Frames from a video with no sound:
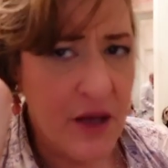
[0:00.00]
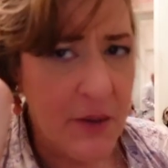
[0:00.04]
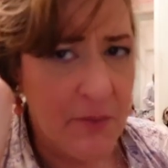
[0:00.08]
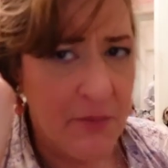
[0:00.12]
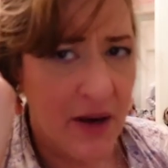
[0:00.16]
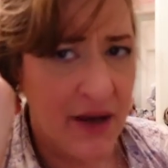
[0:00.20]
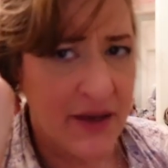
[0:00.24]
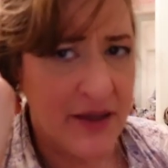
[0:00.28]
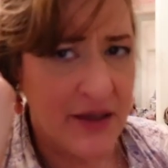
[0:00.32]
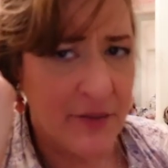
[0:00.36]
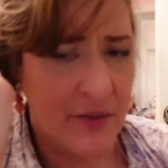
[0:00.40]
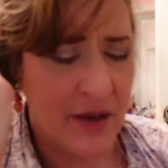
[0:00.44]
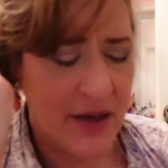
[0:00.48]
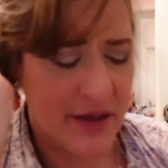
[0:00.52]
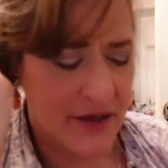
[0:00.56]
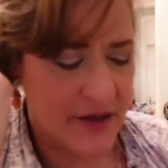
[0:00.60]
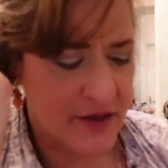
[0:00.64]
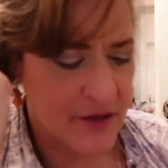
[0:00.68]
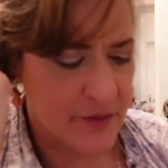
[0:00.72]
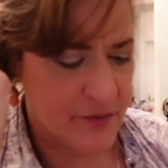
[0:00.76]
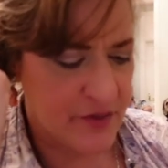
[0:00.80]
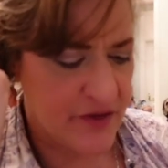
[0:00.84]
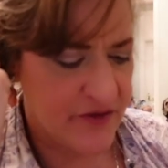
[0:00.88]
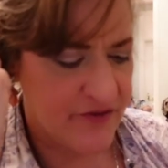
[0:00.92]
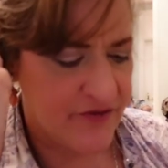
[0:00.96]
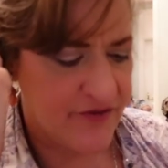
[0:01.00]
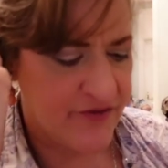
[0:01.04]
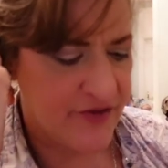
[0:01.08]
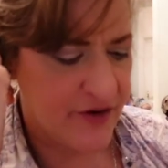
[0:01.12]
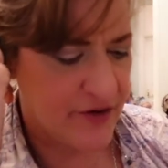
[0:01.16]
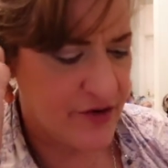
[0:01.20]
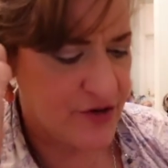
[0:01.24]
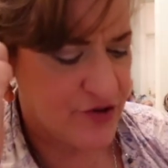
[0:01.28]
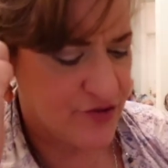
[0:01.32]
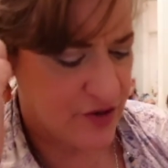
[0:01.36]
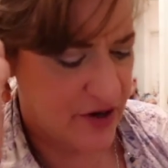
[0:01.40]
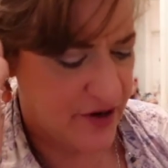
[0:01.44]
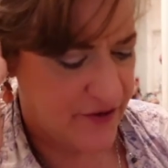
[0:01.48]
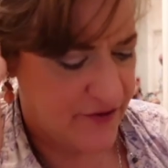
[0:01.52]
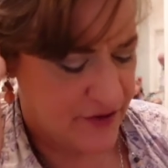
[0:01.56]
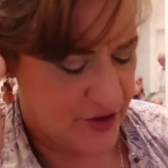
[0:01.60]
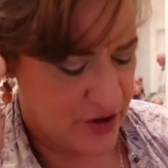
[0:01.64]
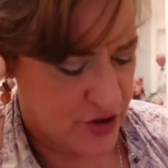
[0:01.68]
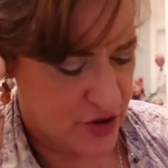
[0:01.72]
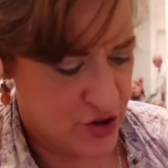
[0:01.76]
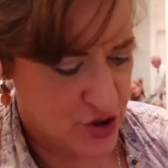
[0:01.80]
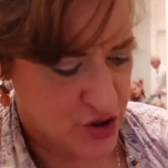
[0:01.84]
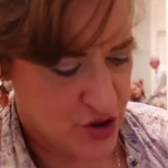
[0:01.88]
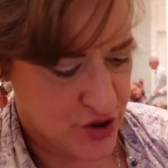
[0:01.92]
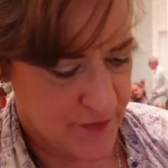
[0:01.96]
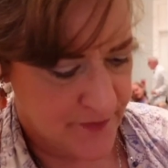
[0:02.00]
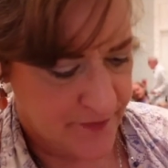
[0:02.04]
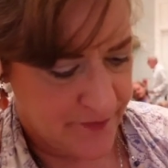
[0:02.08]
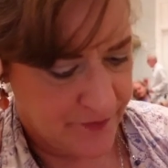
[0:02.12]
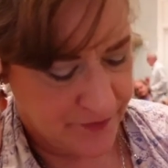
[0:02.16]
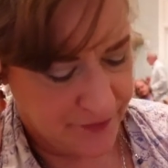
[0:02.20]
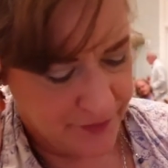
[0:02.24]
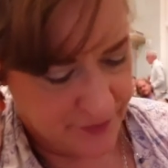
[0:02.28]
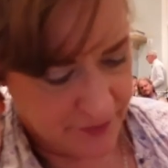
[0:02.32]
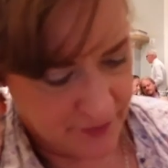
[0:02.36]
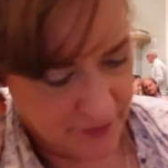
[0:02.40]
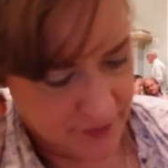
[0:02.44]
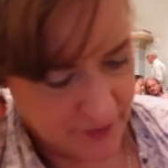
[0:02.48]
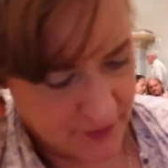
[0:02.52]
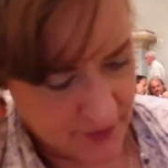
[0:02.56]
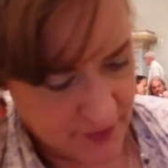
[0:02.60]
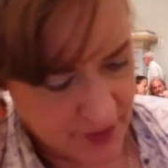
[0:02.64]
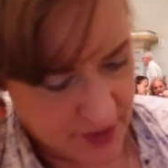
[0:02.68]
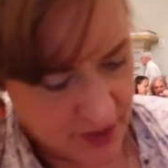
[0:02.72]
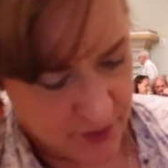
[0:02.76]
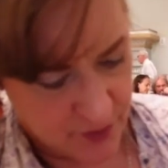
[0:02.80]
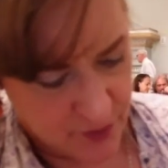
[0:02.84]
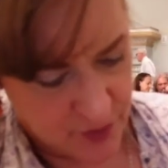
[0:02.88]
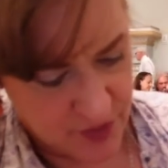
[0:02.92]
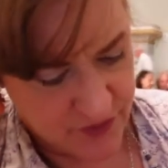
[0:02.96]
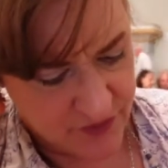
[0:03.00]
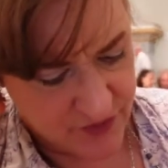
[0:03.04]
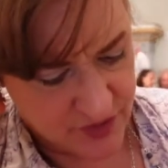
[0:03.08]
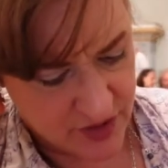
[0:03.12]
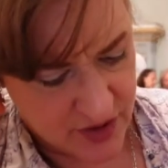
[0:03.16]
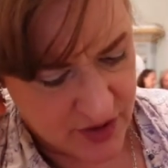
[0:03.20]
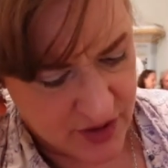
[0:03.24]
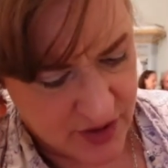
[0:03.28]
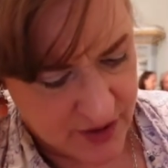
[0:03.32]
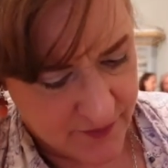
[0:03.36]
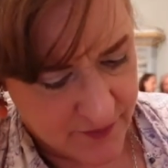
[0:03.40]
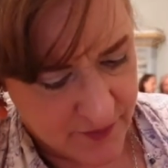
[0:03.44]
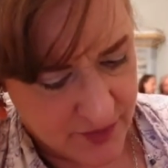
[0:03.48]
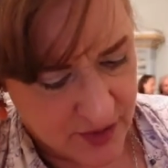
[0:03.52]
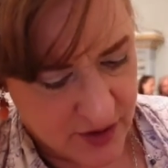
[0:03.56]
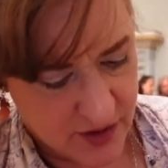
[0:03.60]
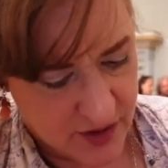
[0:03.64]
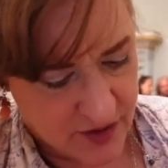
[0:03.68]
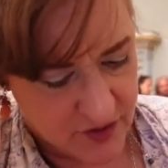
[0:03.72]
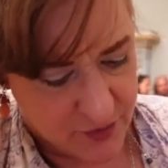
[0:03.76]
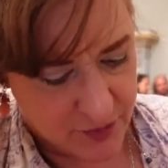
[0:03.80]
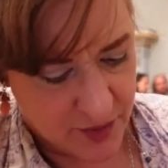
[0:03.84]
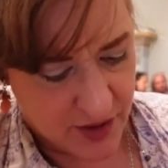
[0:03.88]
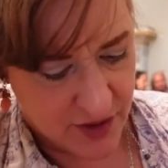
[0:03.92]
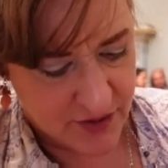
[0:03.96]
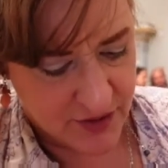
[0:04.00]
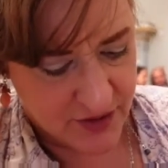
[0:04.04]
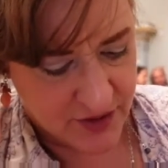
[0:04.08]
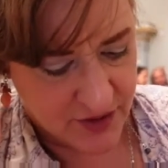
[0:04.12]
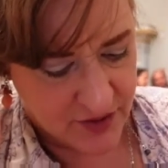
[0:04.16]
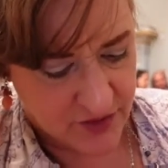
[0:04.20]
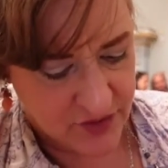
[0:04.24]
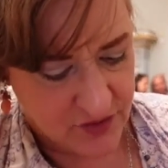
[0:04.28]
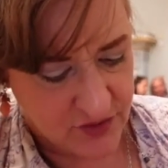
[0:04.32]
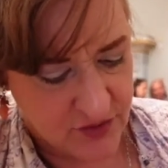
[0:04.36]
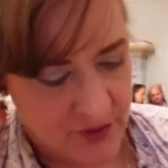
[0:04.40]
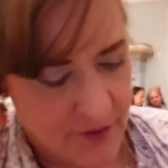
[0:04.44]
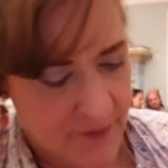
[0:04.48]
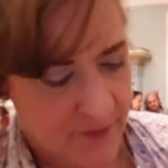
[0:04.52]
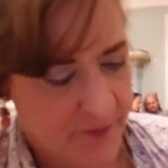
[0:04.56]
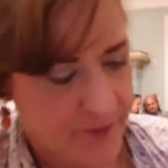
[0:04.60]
Mahi-mahi can be very dry fish. And we've got asparagus,